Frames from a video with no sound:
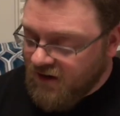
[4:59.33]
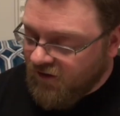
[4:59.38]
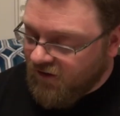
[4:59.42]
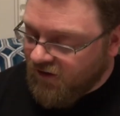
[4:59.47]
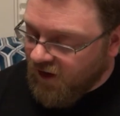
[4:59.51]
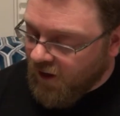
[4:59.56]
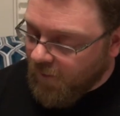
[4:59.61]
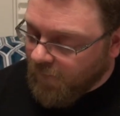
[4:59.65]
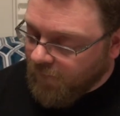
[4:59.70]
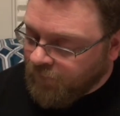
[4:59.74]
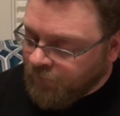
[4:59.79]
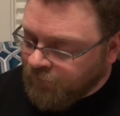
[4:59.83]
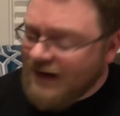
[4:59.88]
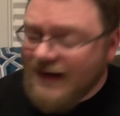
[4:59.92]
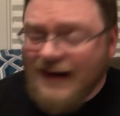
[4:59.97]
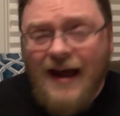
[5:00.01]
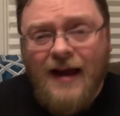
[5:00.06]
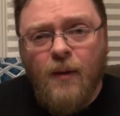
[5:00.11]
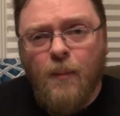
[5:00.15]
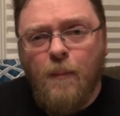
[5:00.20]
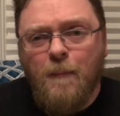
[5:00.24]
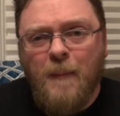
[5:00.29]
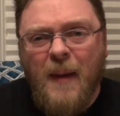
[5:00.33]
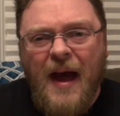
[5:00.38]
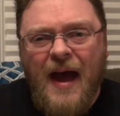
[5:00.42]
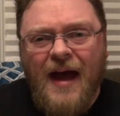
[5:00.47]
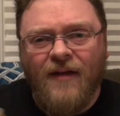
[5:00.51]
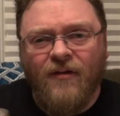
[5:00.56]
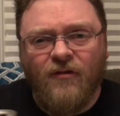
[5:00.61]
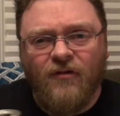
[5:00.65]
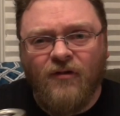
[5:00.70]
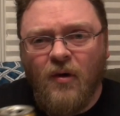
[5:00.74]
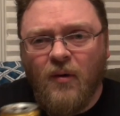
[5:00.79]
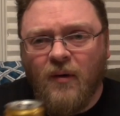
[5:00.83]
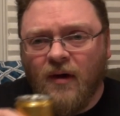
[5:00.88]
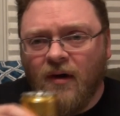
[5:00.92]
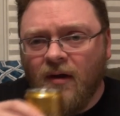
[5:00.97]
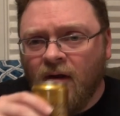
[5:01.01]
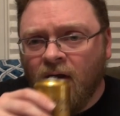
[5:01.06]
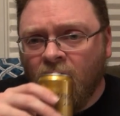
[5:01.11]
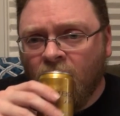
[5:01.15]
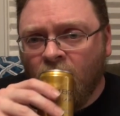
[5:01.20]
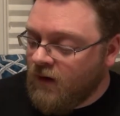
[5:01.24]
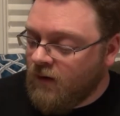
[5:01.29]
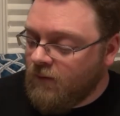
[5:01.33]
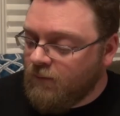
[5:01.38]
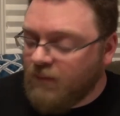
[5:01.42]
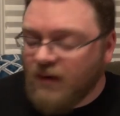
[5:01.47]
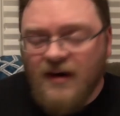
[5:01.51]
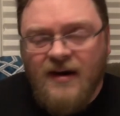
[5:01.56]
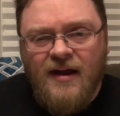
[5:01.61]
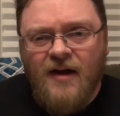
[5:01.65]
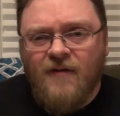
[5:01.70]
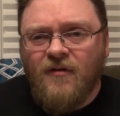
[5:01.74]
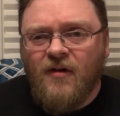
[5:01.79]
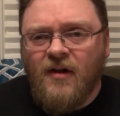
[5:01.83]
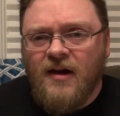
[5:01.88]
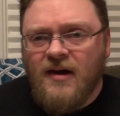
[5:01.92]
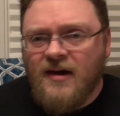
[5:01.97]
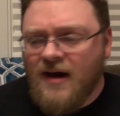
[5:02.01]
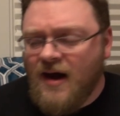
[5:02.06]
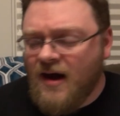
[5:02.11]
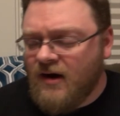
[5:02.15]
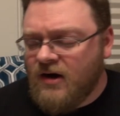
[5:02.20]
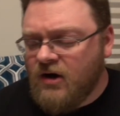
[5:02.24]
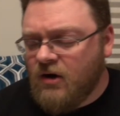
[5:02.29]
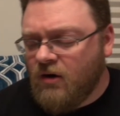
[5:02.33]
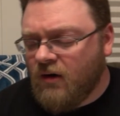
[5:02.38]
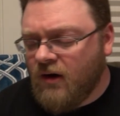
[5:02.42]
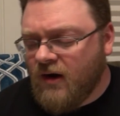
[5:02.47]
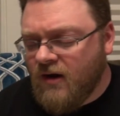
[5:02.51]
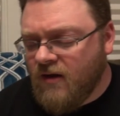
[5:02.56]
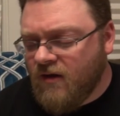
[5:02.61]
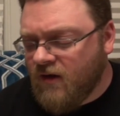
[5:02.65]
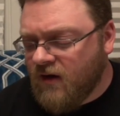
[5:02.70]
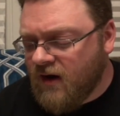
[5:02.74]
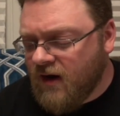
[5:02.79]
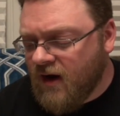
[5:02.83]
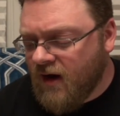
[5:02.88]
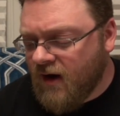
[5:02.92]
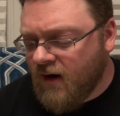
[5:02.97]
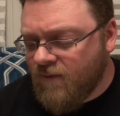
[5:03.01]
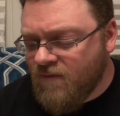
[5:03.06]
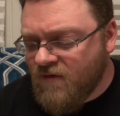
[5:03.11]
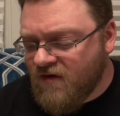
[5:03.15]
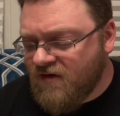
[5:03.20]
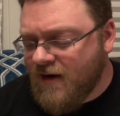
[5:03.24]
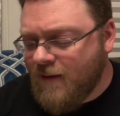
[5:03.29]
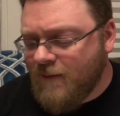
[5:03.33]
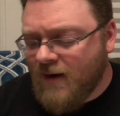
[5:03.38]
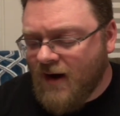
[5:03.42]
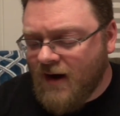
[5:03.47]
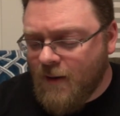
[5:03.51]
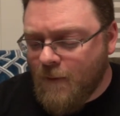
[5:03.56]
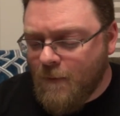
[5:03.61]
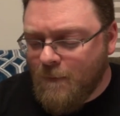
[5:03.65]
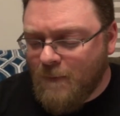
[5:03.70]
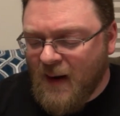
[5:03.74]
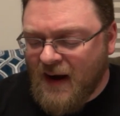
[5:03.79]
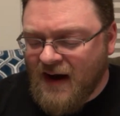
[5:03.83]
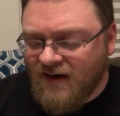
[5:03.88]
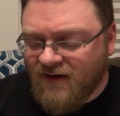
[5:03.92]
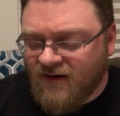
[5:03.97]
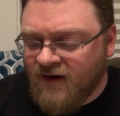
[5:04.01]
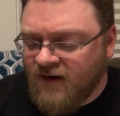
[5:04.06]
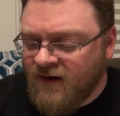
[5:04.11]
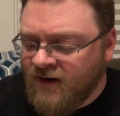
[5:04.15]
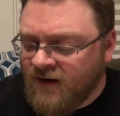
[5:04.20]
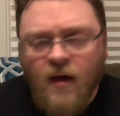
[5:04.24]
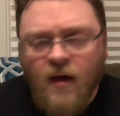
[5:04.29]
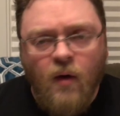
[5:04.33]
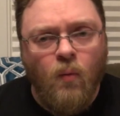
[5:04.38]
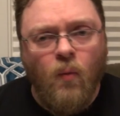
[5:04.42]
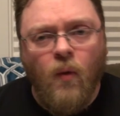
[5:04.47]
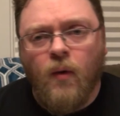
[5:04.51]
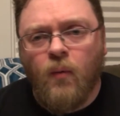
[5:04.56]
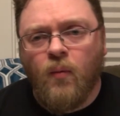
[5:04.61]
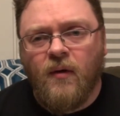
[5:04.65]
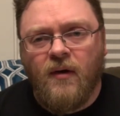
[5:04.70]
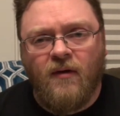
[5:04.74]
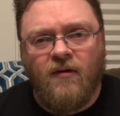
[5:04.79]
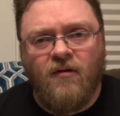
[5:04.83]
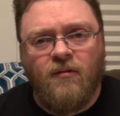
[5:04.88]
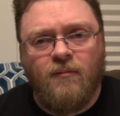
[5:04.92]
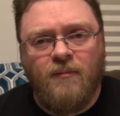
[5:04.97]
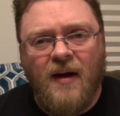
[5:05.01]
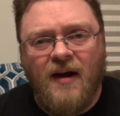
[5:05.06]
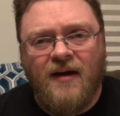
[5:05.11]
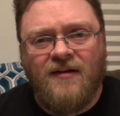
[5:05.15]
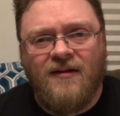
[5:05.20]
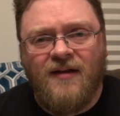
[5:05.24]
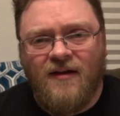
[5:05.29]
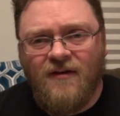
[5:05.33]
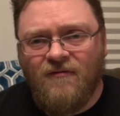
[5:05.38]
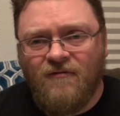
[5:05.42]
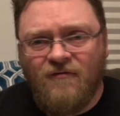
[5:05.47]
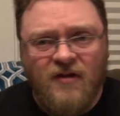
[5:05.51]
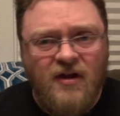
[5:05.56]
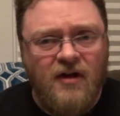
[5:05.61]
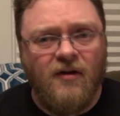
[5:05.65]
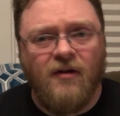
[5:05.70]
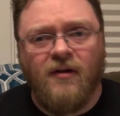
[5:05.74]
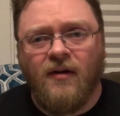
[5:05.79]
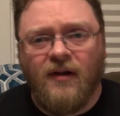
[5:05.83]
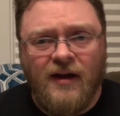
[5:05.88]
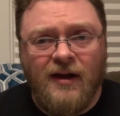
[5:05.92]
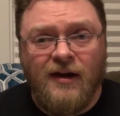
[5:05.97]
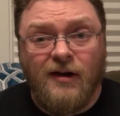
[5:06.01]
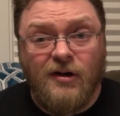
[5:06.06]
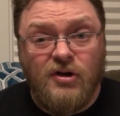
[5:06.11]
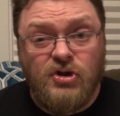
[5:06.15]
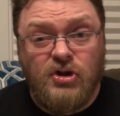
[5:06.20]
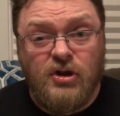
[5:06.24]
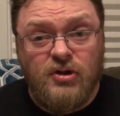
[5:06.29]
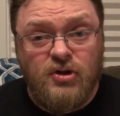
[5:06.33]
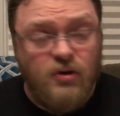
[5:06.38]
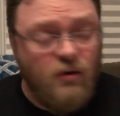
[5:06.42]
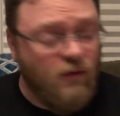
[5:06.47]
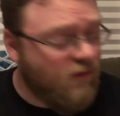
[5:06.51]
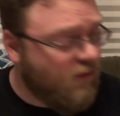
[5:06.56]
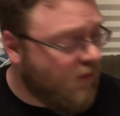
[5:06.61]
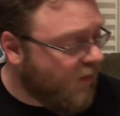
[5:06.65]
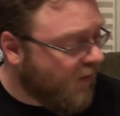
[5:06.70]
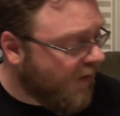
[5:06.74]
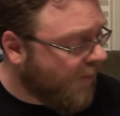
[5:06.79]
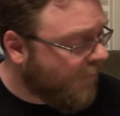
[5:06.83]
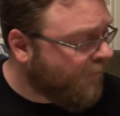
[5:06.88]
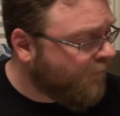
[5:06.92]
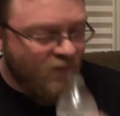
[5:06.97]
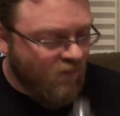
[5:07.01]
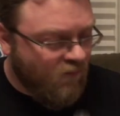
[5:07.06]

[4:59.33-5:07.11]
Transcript: So, not a bad soda, but definitely not nearly the, uh, the same kind of bite that one would expect to feel in a ginger soda.